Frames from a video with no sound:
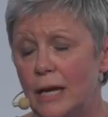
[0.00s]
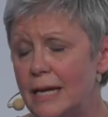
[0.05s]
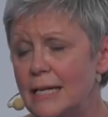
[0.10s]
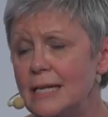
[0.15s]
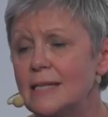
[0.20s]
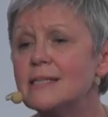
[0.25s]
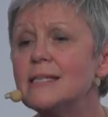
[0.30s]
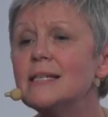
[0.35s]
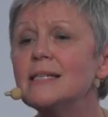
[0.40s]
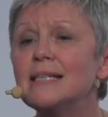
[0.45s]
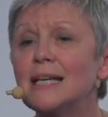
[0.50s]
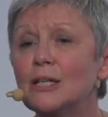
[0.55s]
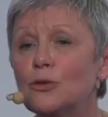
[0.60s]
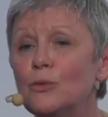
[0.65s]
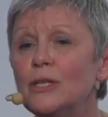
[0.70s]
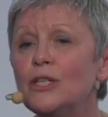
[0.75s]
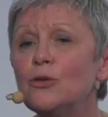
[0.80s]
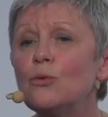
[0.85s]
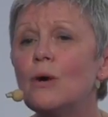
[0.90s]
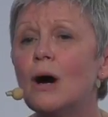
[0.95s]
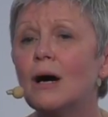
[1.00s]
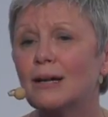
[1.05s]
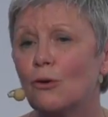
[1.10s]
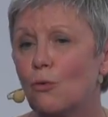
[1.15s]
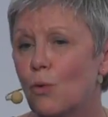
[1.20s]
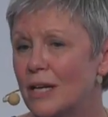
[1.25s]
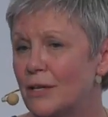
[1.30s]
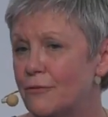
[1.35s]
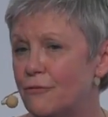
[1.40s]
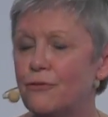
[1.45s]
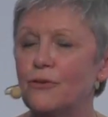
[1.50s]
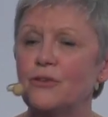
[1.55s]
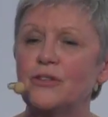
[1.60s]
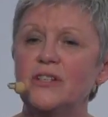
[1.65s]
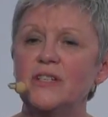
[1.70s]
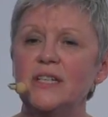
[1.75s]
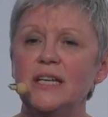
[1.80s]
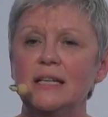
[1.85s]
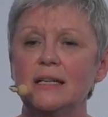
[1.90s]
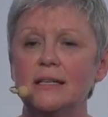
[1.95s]
anything that we know are quite
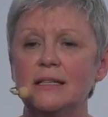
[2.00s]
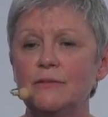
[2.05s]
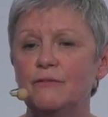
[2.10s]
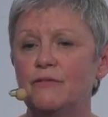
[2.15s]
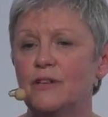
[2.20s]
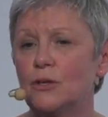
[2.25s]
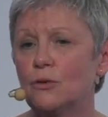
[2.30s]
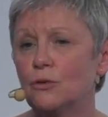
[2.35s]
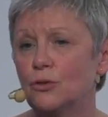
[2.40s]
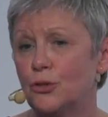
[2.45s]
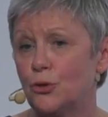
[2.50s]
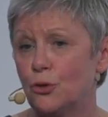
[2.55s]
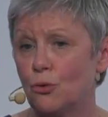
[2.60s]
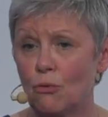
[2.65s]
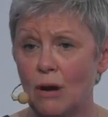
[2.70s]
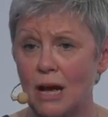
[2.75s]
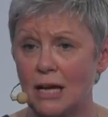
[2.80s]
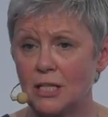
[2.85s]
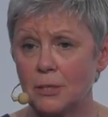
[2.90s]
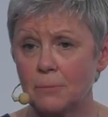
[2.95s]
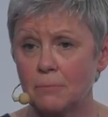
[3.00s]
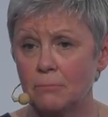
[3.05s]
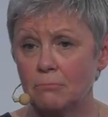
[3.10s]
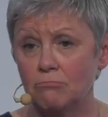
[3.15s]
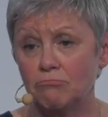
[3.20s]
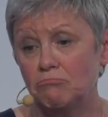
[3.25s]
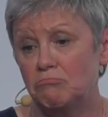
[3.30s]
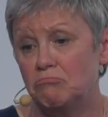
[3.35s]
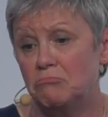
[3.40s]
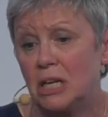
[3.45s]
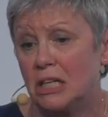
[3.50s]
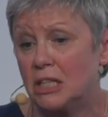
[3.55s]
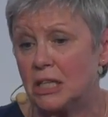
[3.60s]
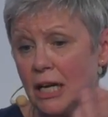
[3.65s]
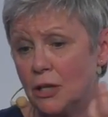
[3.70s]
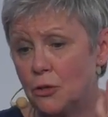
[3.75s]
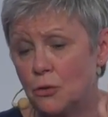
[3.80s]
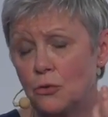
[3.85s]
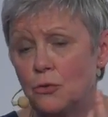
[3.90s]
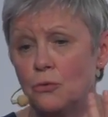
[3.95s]
fuzzy and difficult to grasp.
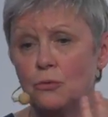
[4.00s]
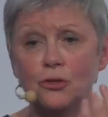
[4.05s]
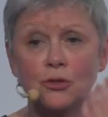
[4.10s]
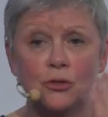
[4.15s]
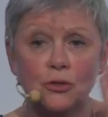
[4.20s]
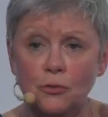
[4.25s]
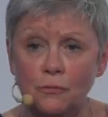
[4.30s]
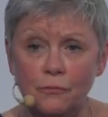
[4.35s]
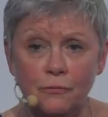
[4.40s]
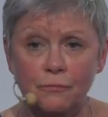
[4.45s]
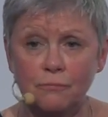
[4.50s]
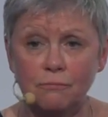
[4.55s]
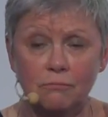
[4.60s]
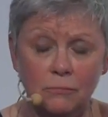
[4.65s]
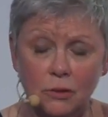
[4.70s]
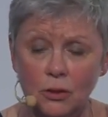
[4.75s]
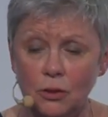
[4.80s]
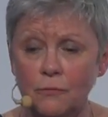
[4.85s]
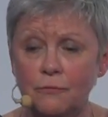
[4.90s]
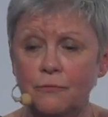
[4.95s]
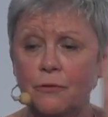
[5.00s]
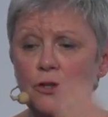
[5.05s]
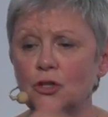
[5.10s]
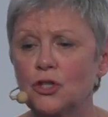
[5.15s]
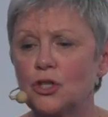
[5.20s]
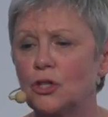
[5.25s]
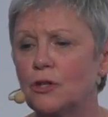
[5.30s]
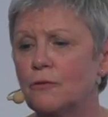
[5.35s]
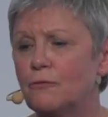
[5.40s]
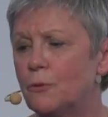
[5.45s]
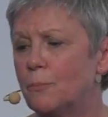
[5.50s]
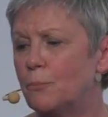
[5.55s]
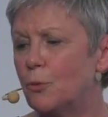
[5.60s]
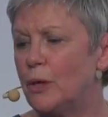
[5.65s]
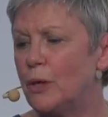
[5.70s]
Like, I don't know, just the function of the